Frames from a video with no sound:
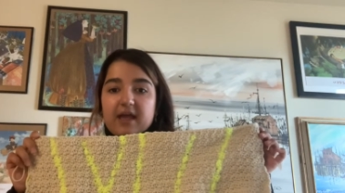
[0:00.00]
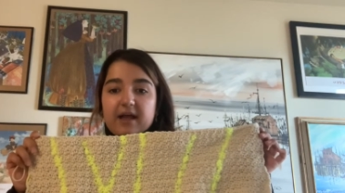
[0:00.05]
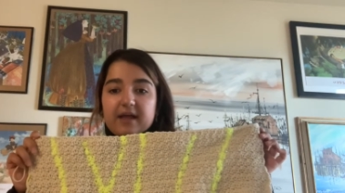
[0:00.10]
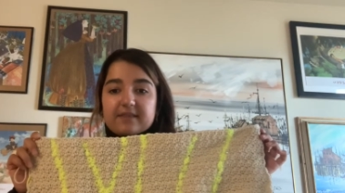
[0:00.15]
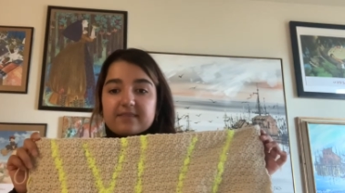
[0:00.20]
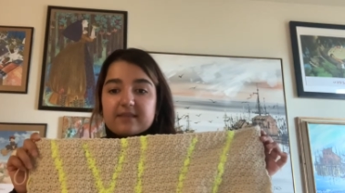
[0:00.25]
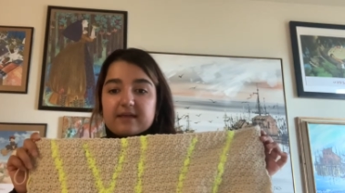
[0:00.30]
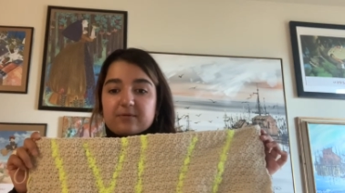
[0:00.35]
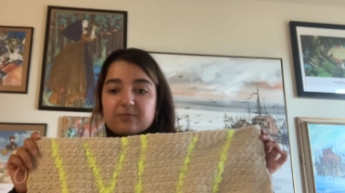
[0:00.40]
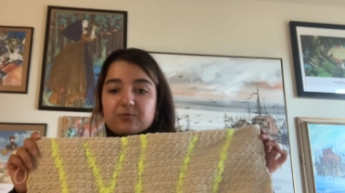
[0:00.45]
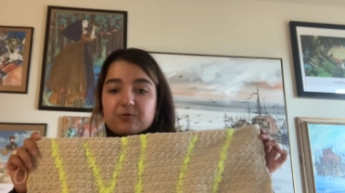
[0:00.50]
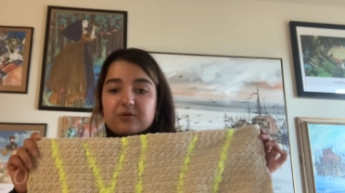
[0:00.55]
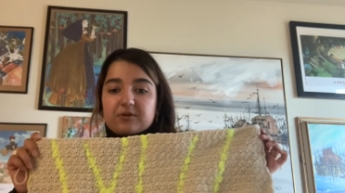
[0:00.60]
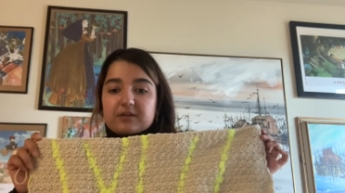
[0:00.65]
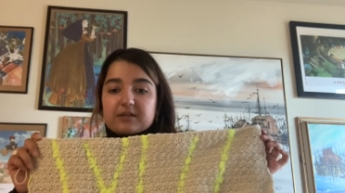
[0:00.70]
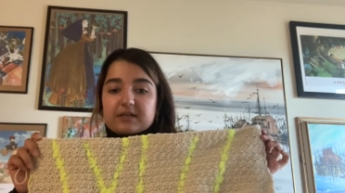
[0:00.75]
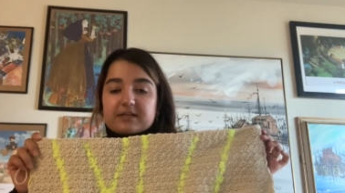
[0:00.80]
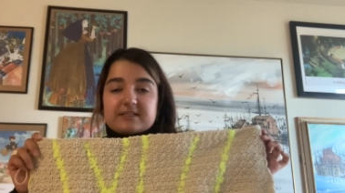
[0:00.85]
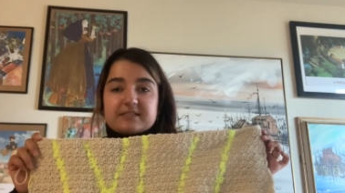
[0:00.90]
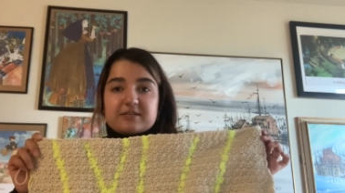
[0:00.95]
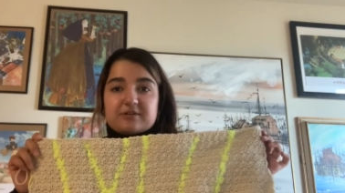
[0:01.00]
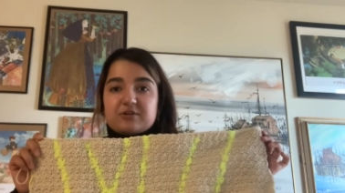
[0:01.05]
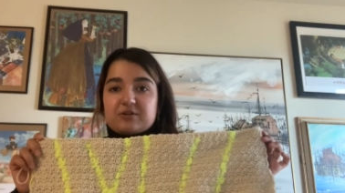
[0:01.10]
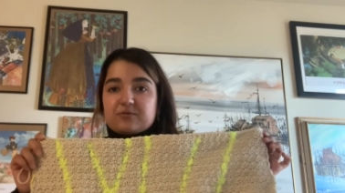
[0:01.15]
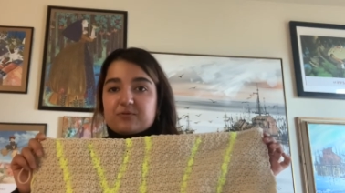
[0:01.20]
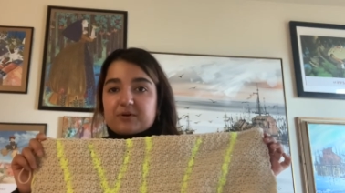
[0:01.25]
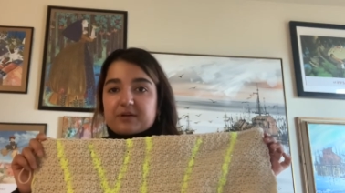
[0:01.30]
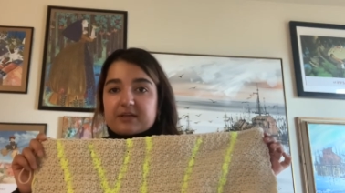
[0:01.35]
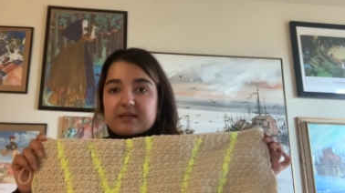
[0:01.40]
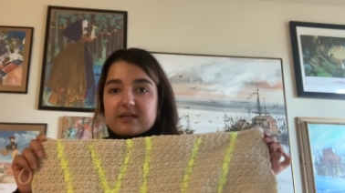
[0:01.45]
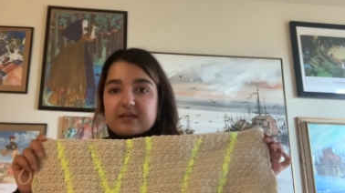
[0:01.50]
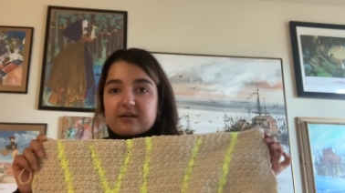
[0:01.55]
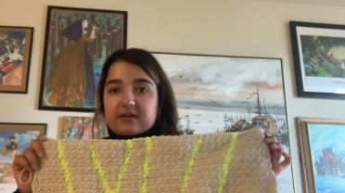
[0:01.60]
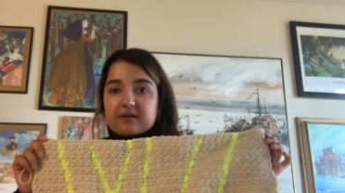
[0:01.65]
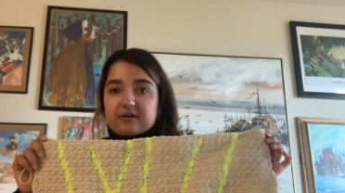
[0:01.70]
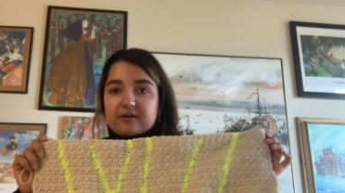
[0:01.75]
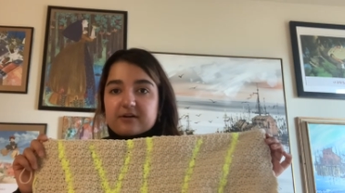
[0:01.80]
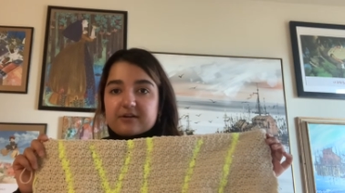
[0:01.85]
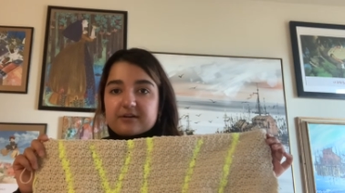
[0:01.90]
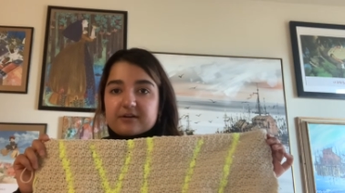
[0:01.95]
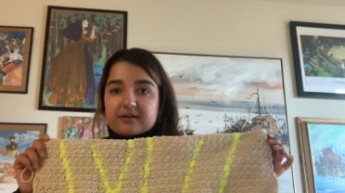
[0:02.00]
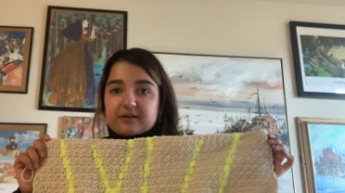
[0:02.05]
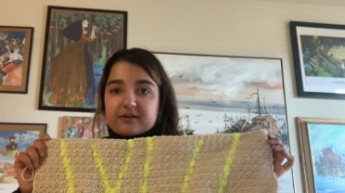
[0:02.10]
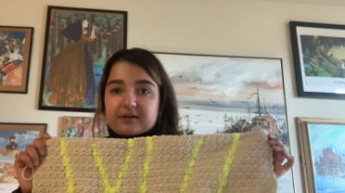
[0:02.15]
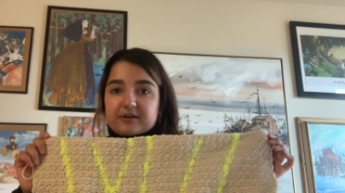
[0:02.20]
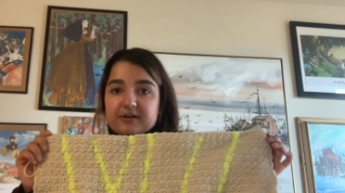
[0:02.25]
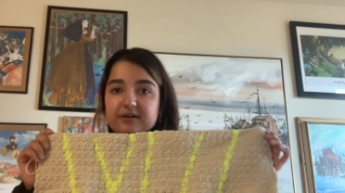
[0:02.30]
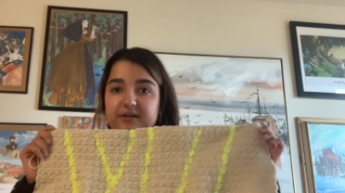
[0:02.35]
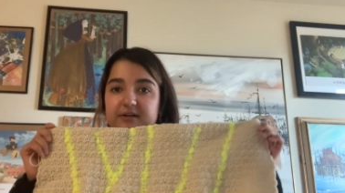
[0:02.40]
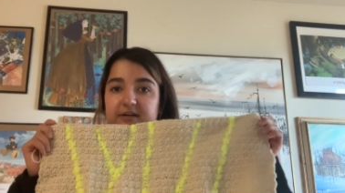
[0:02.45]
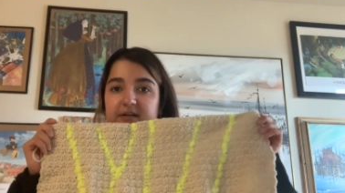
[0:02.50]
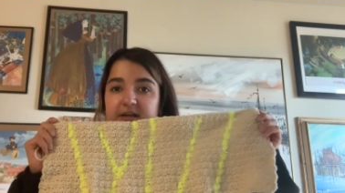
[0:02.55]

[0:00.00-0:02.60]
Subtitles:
and then we'll continue working on our